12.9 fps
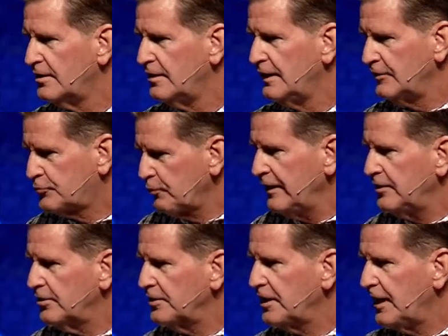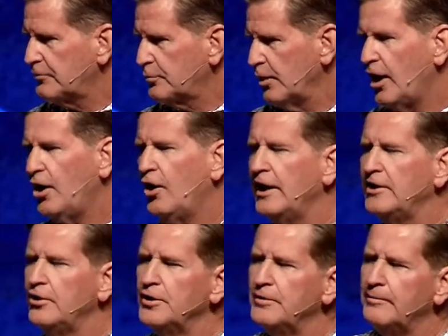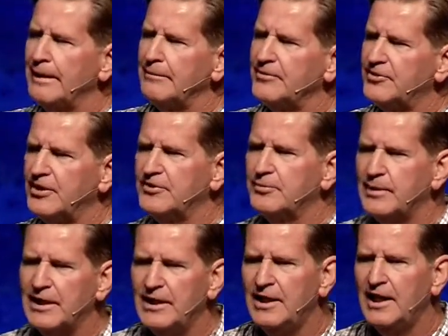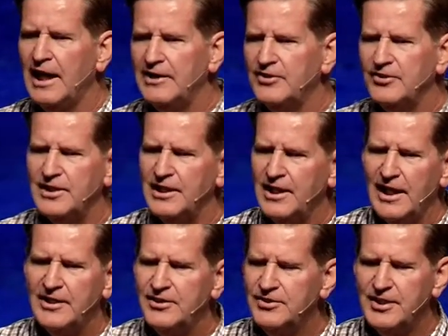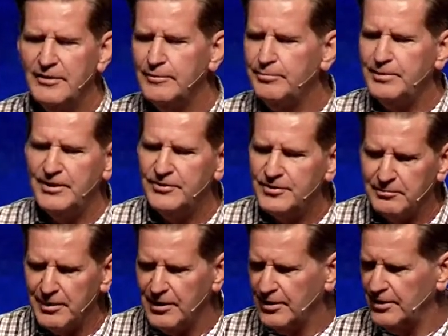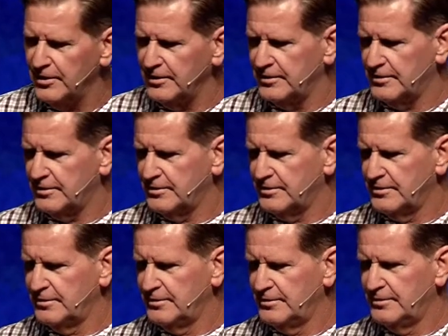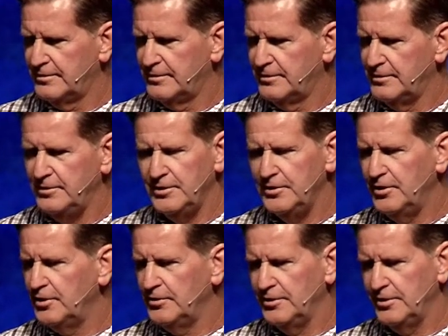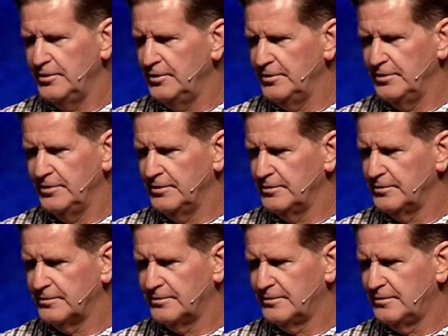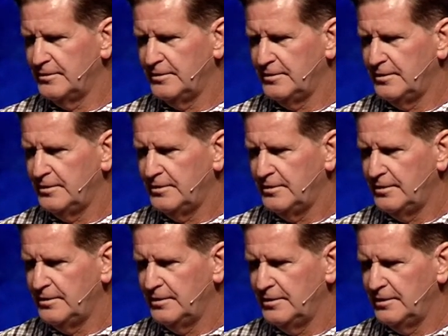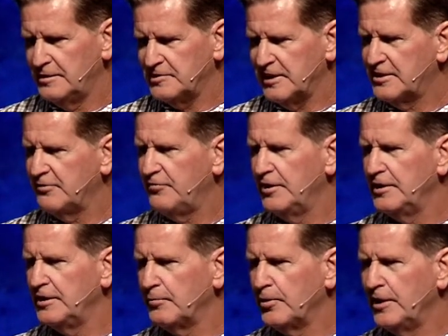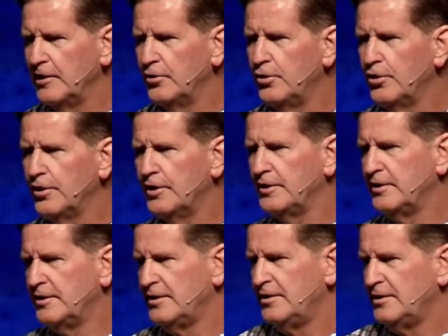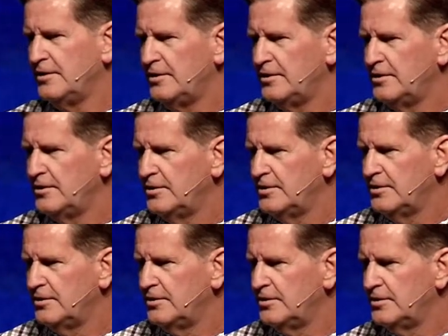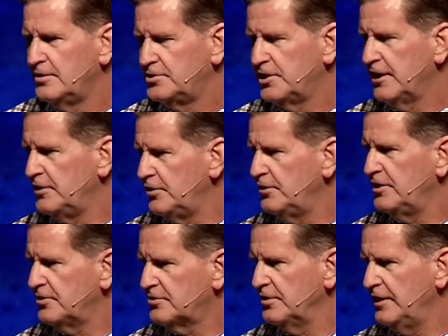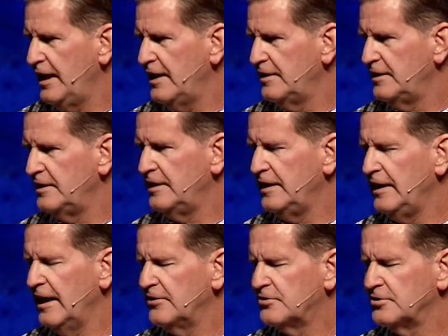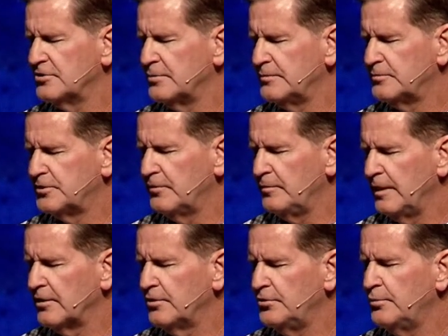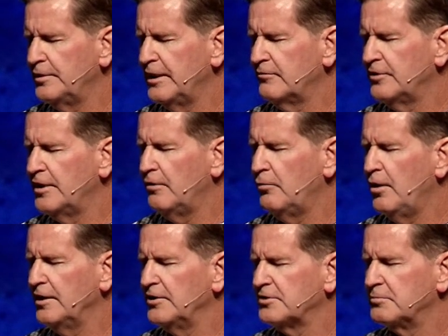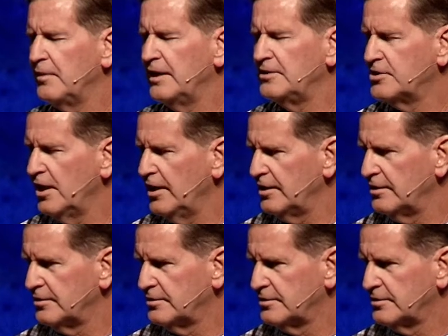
It's right here in God's Word. Oh, I know the Bible says it, but I, I, just, I just have a peace in my heart. No, no, no, no. It's like the fellow that prayed, Lord, should I do this or that? And then he answers himself back, Do whatever thou wantest, my child.